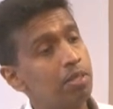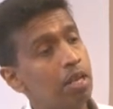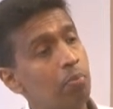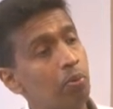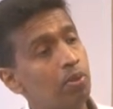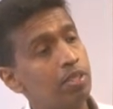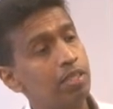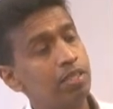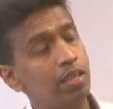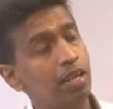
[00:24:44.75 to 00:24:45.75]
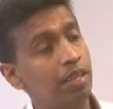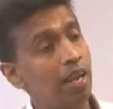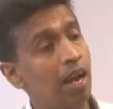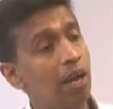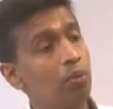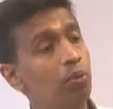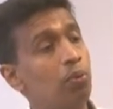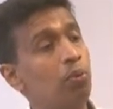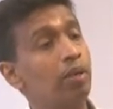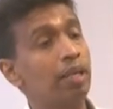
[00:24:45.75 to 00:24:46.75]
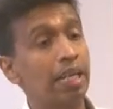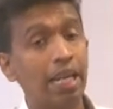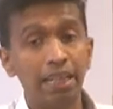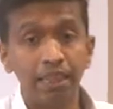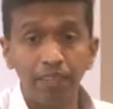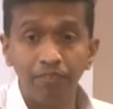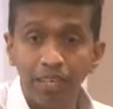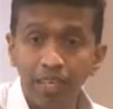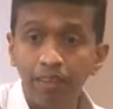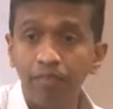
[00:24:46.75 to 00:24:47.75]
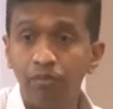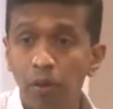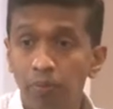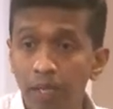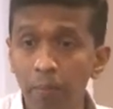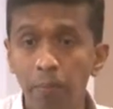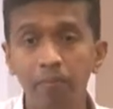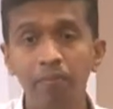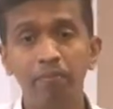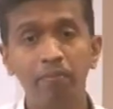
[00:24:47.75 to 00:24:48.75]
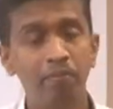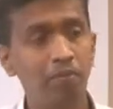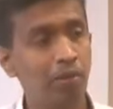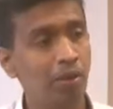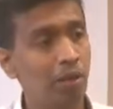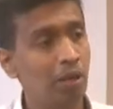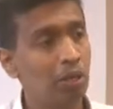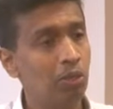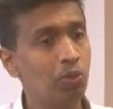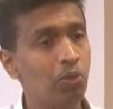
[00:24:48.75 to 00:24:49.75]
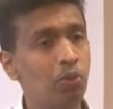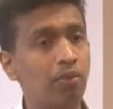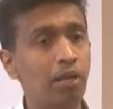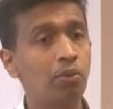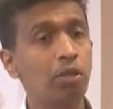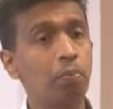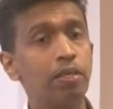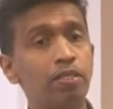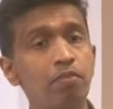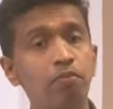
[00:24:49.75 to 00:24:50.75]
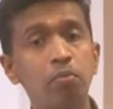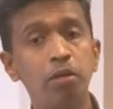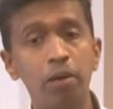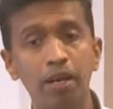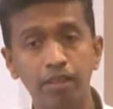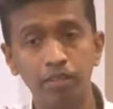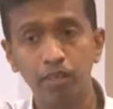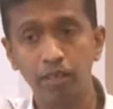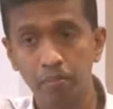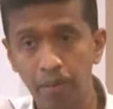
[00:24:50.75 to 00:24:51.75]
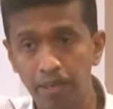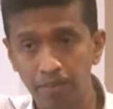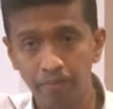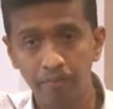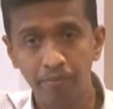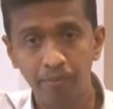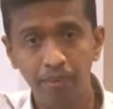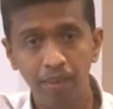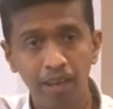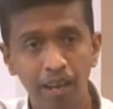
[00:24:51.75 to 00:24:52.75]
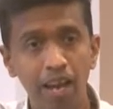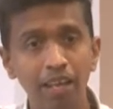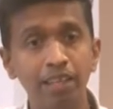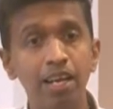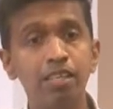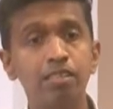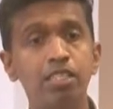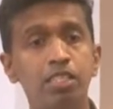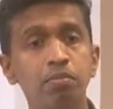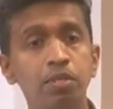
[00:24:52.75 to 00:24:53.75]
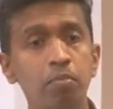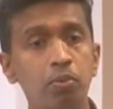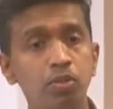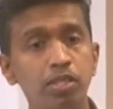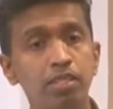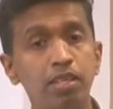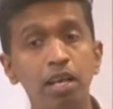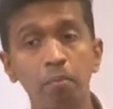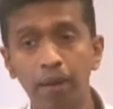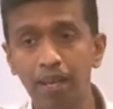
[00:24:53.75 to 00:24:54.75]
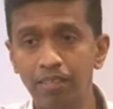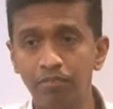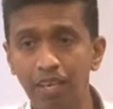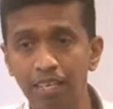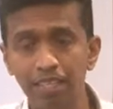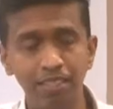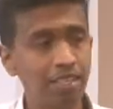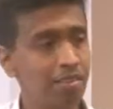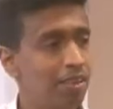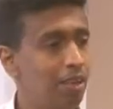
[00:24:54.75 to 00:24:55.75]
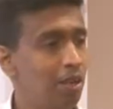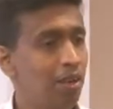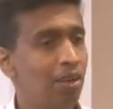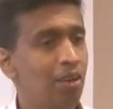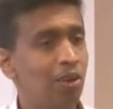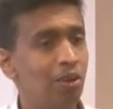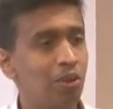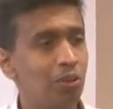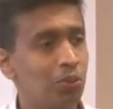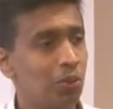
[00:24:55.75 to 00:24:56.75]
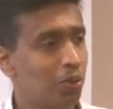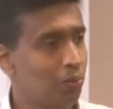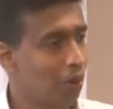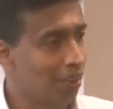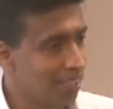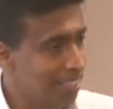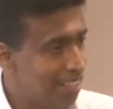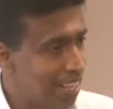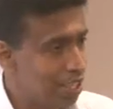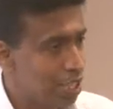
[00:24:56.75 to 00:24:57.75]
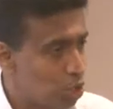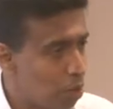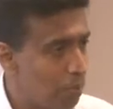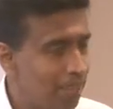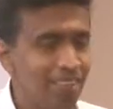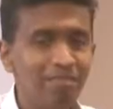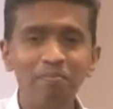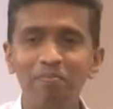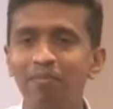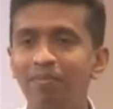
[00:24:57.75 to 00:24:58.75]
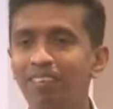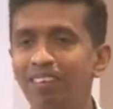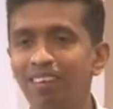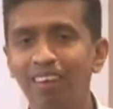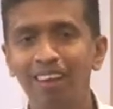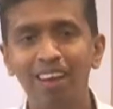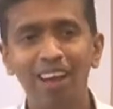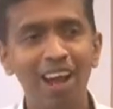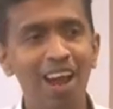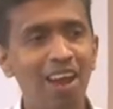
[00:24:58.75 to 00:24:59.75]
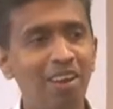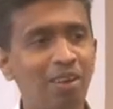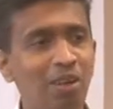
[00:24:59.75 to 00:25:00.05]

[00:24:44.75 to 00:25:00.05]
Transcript: and processes are there to get the work from them. You recruit a person from a multinational company, and their systems and processes are in place, very easy. So for everything there is a SOP, and